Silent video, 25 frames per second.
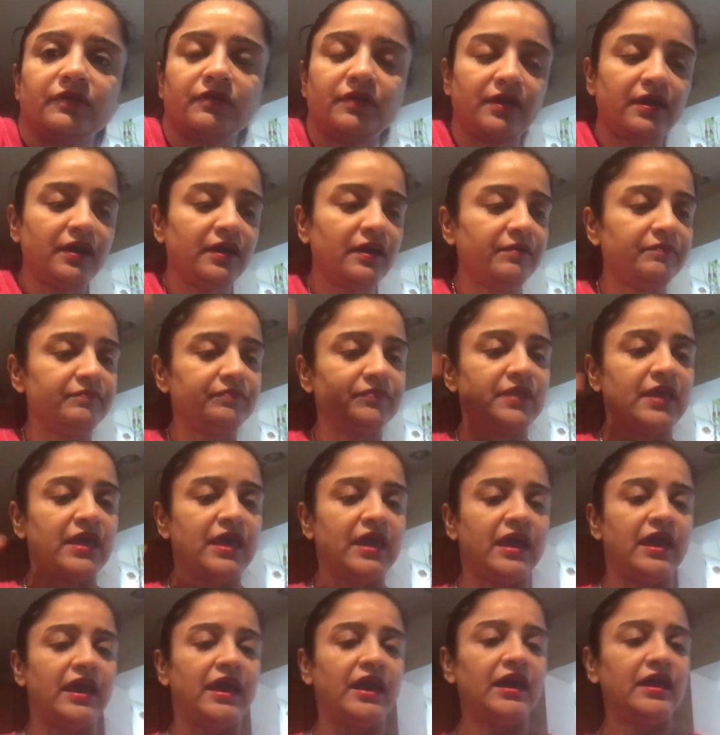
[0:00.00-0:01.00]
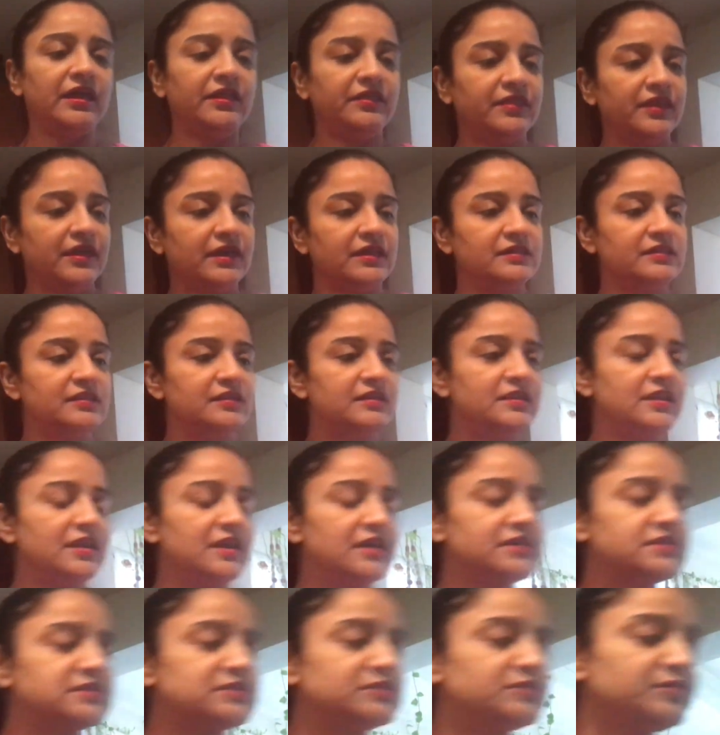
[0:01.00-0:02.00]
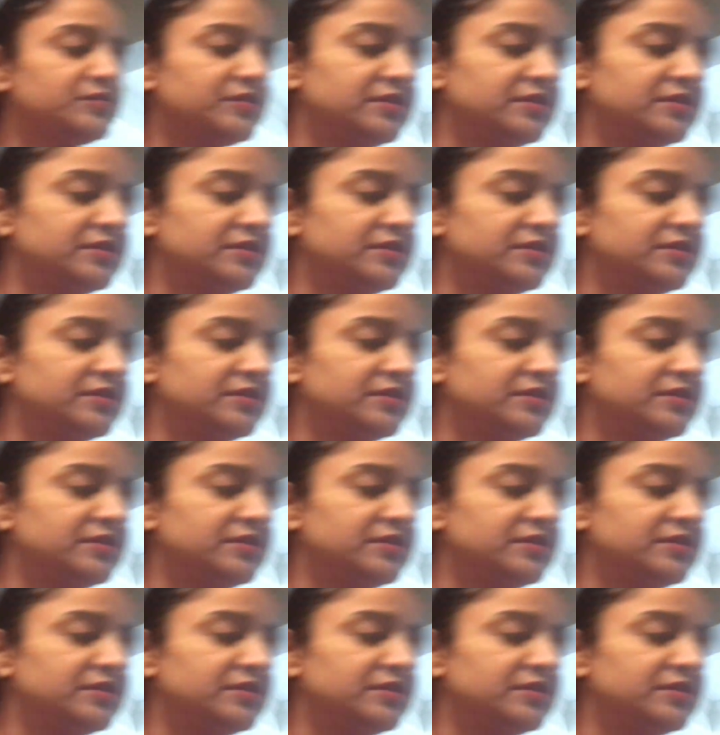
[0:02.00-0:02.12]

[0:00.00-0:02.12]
Okay, and then the next